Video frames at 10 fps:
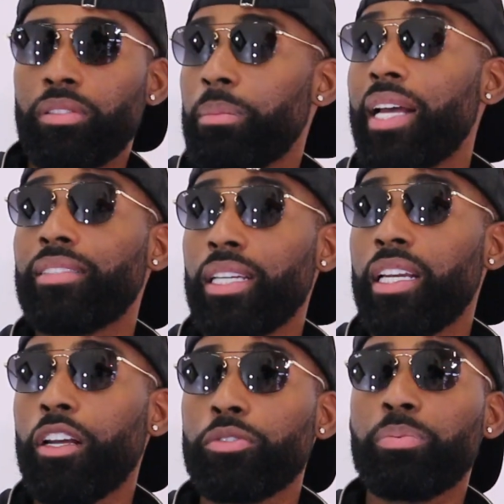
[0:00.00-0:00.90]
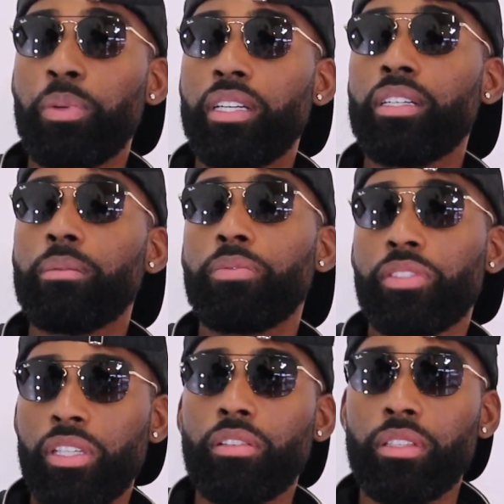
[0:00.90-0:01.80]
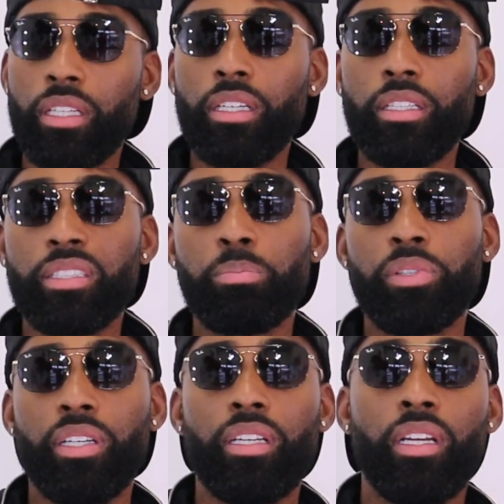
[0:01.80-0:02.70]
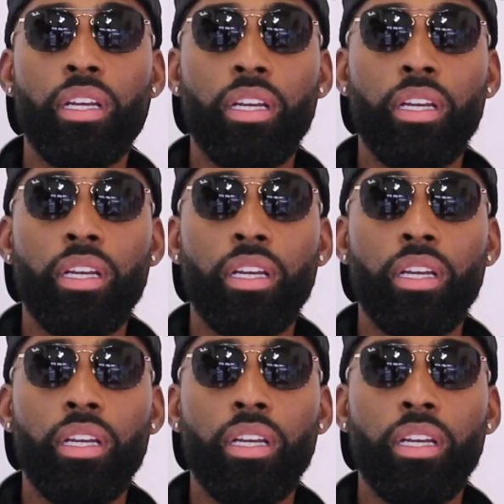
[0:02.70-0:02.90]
So I'm not saying don't speak up for certain things, but